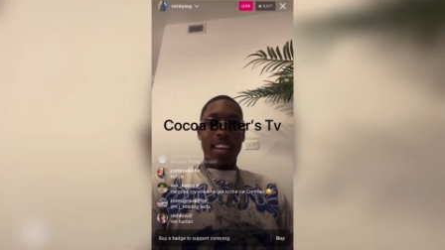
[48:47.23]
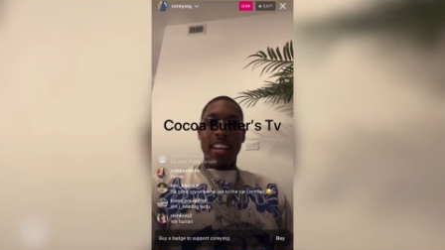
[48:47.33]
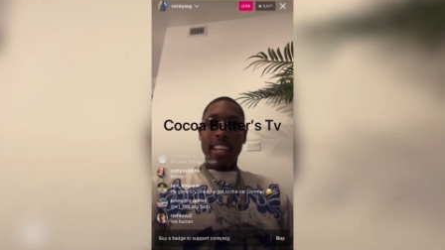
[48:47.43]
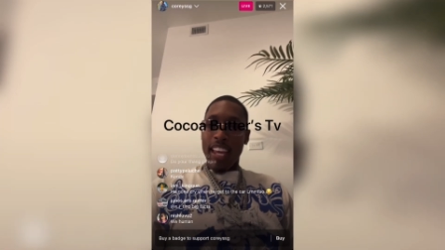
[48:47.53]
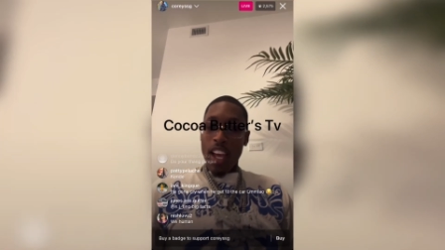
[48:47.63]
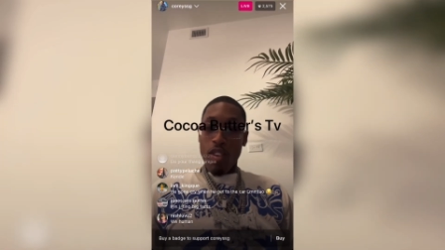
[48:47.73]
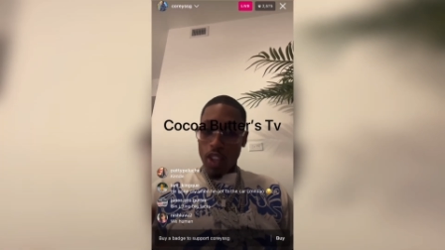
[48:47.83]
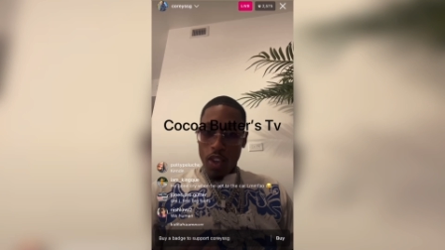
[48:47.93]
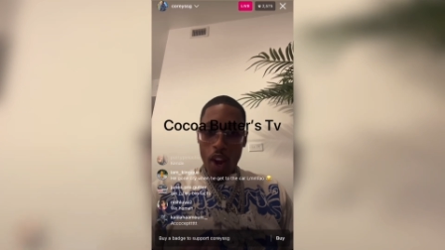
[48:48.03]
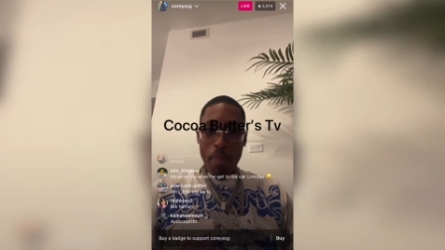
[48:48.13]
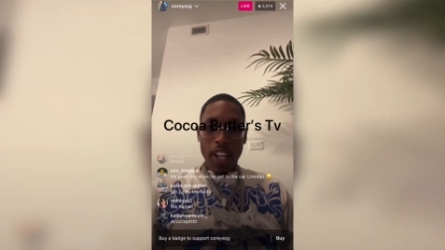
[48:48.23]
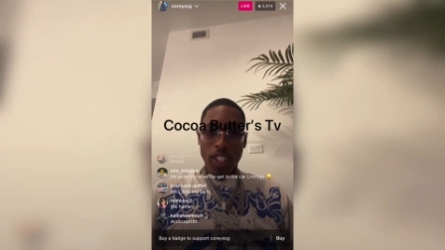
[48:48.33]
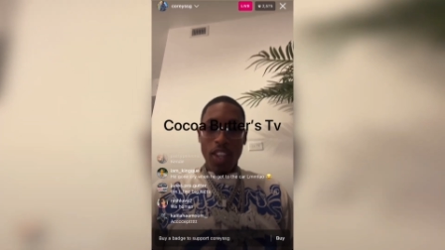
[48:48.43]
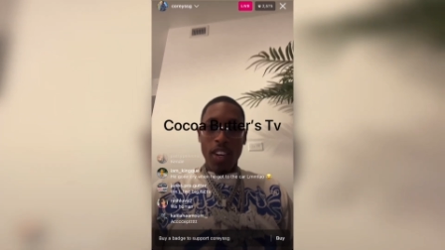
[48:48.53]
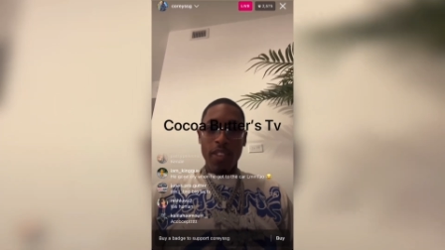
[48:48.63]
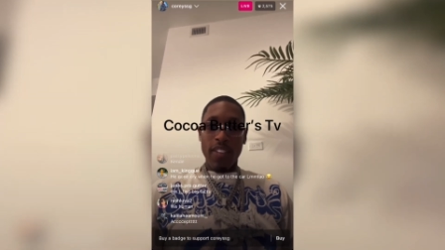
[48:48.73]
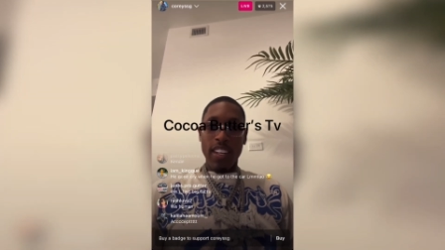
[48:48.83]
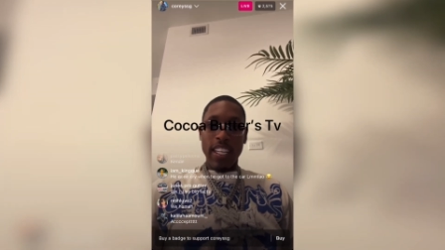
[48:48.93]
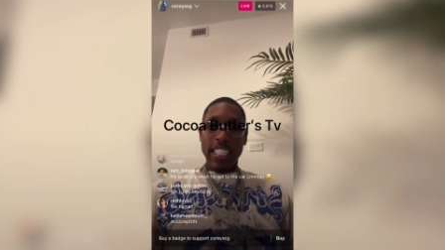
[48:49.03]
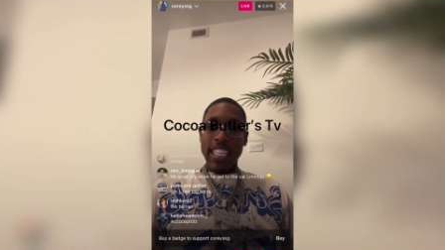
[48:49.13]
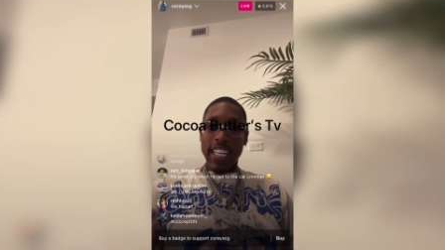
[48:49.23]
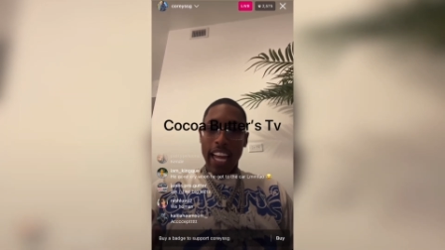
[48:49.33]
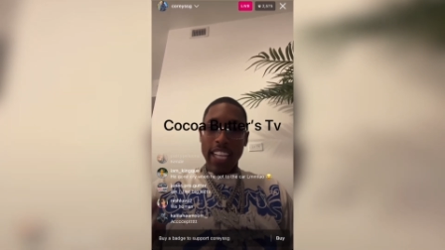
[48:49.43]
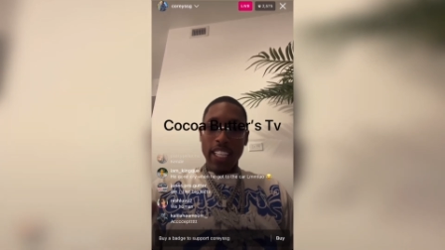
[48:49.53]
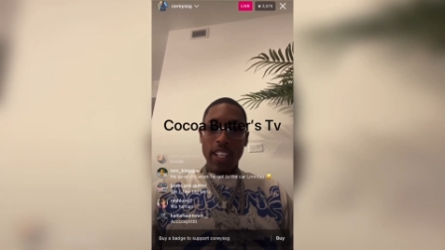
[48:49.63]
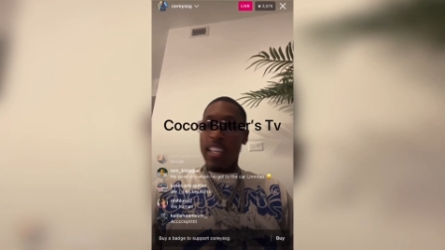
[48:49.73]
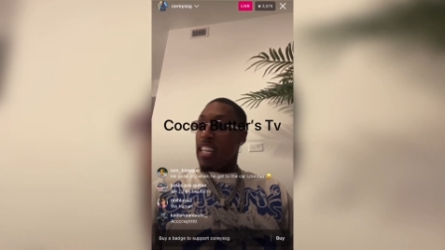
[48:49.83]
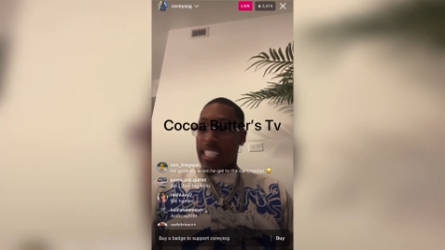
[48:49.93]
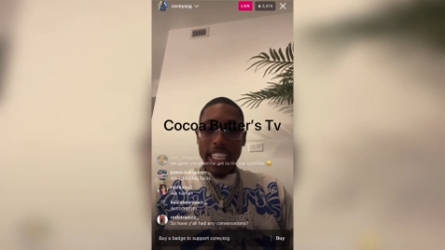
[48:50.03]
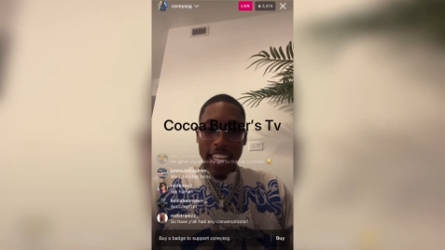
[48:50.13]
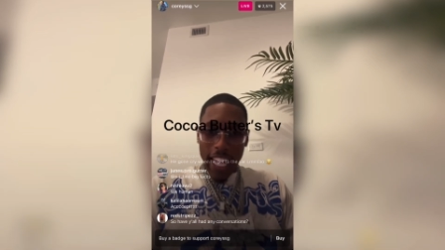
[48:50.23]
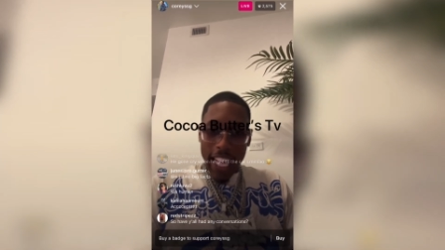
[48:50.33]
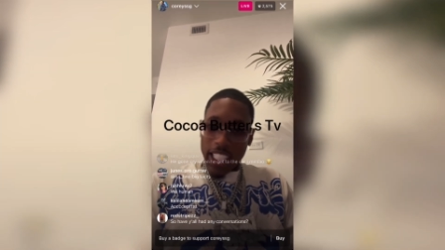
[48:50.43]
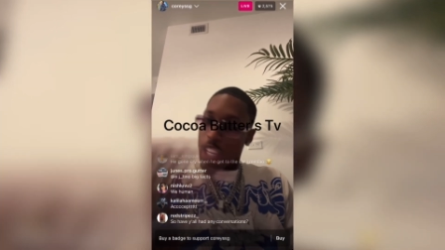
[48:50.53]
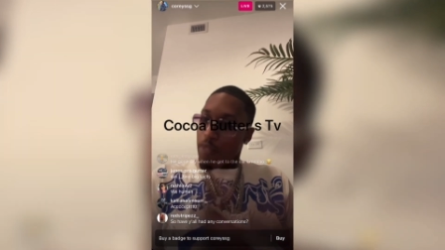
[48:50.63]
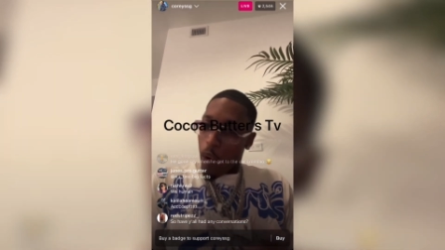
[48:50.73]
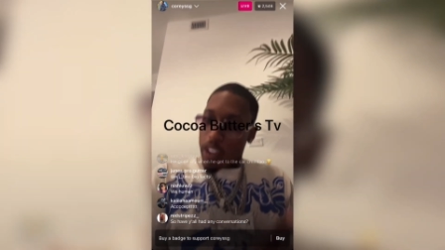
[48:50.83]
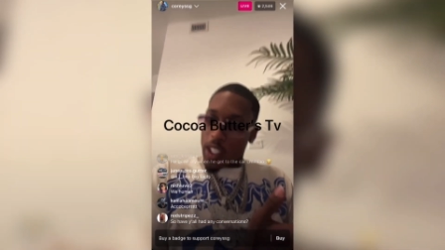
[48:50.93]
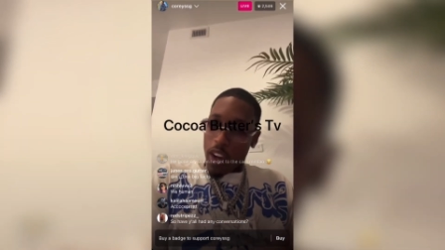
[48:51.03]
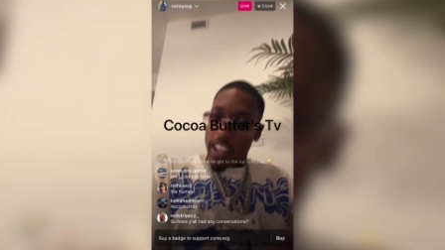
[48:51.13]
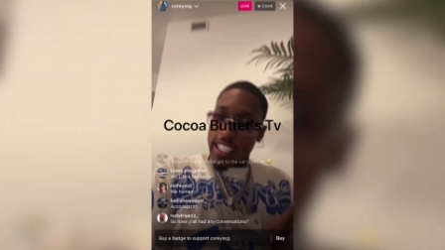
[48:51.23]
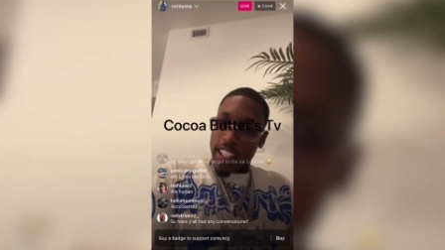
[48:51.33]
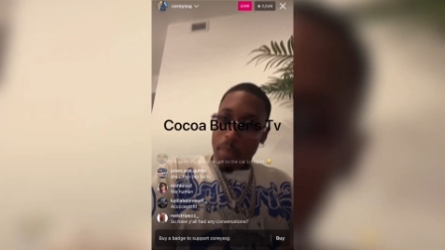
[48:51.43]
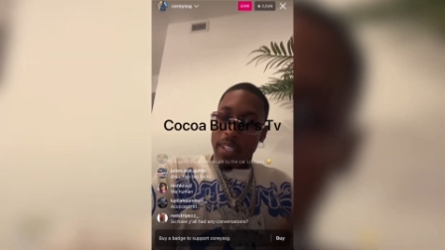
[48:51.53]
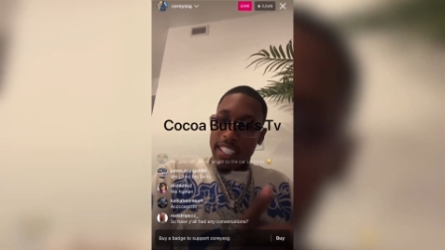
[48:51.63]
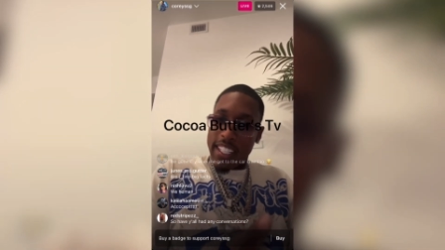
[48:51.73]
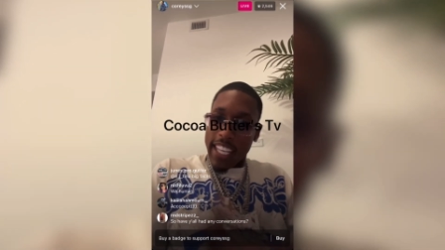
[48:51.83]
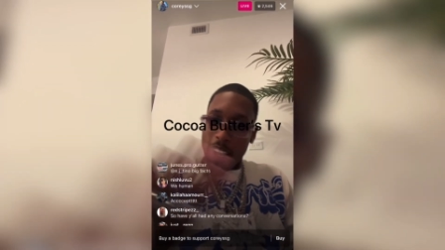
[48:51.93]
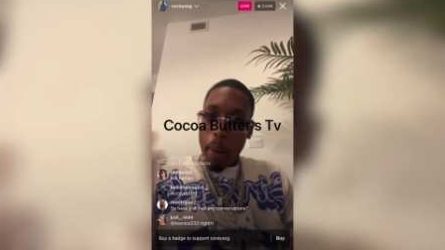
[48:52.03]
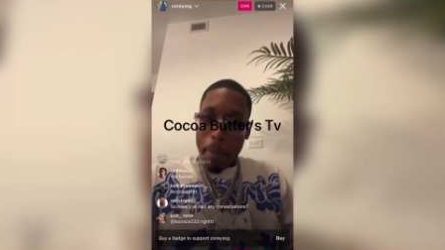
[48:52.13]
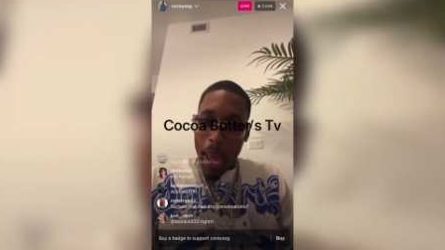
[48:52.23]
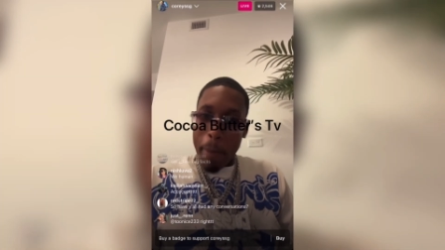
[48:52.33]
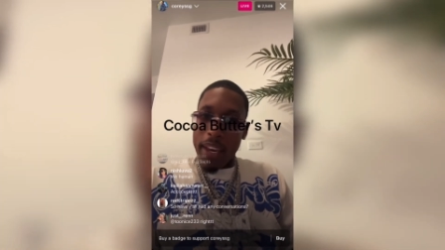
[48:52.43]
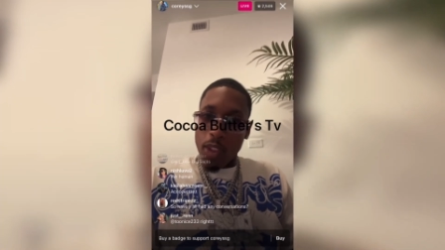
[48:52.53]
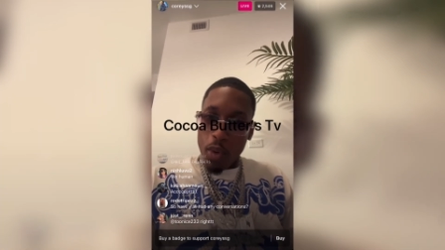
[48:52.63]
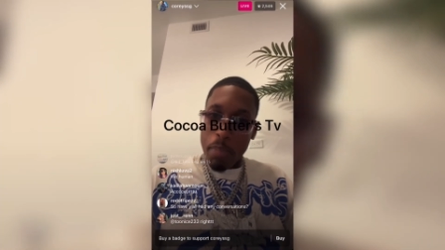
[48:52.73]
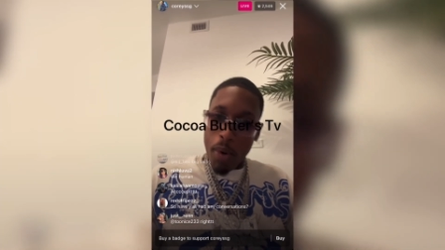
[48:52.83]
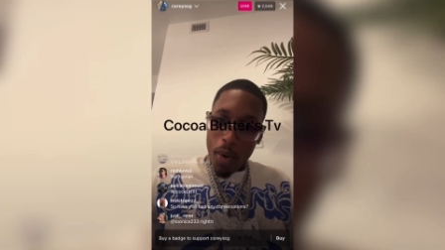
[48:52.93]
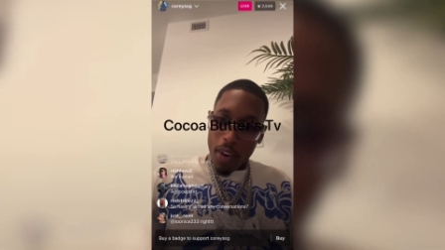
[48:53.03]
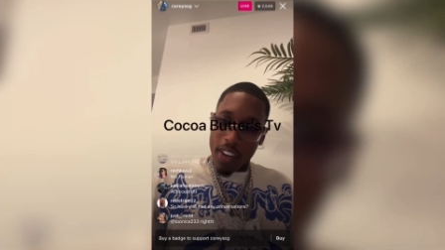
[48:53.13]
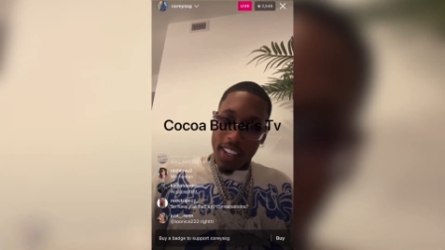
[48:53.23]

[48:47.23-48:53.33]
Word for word: Yeah, you, you heard my song. She claims she she claims she focused on herself, but still get her back beat through the board.